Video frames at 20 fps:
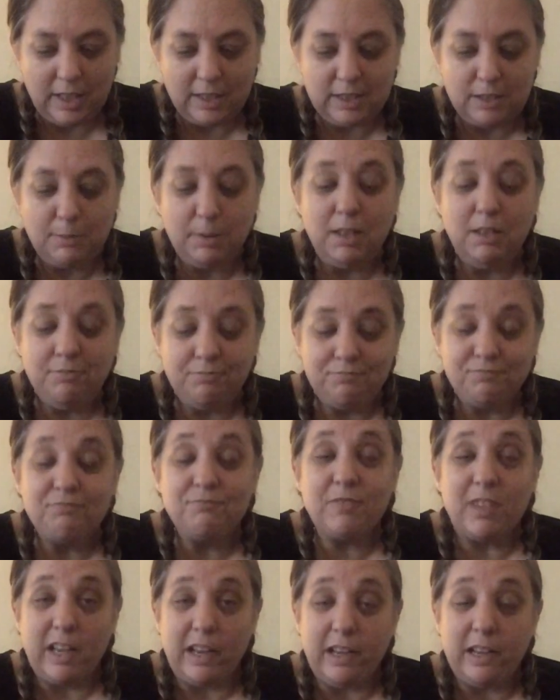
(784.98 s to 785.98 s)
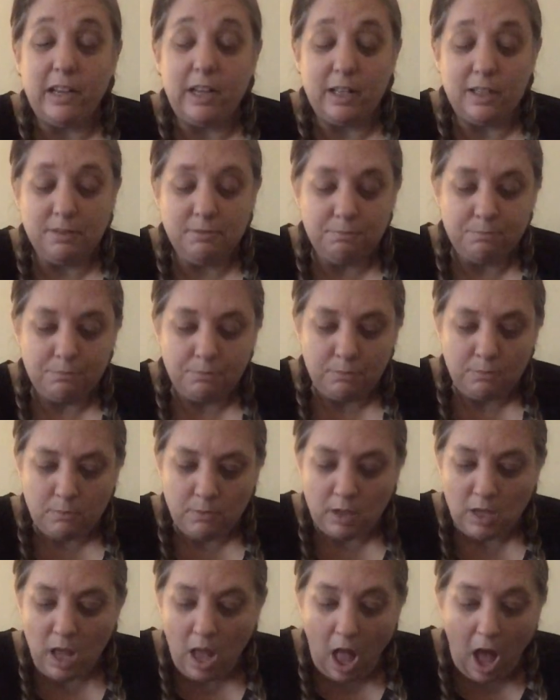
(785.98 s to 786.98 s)
asked me. Uh-huh.
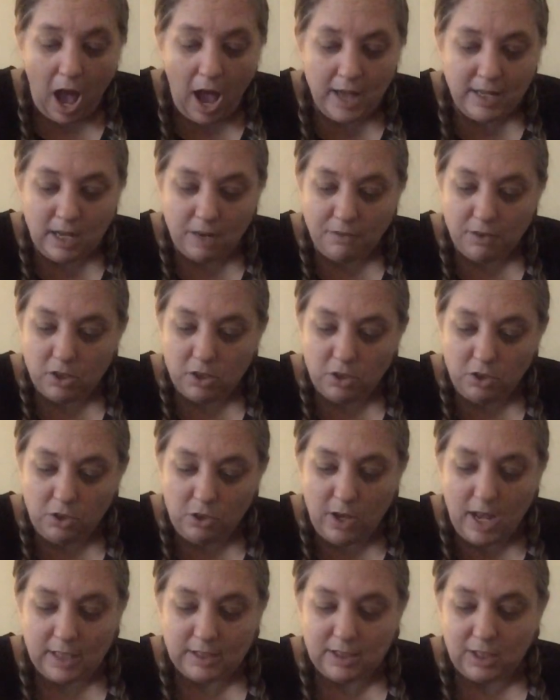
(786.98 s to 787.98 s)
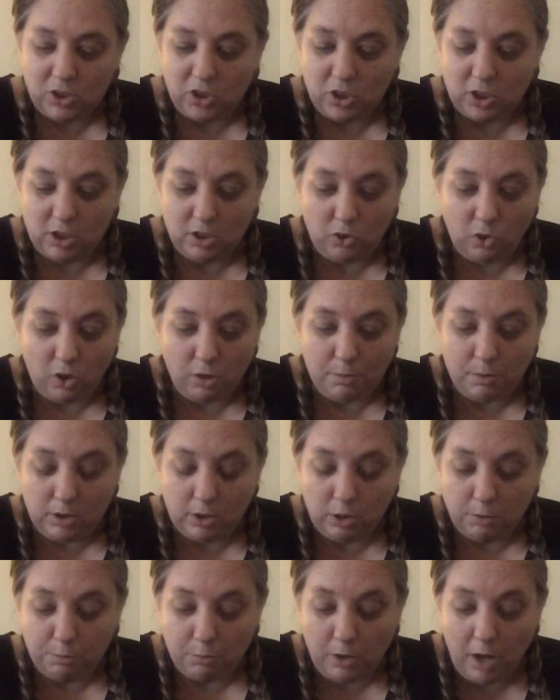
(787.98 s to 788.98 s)
I never knew you had such an adorable
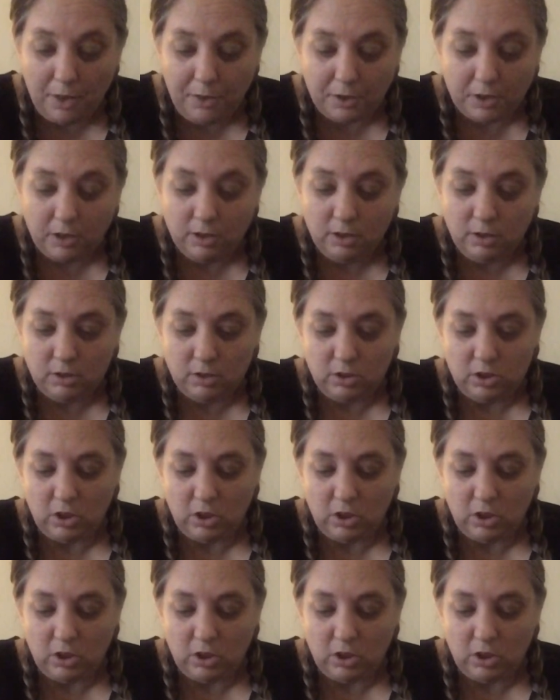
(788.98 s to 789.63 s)
little brother.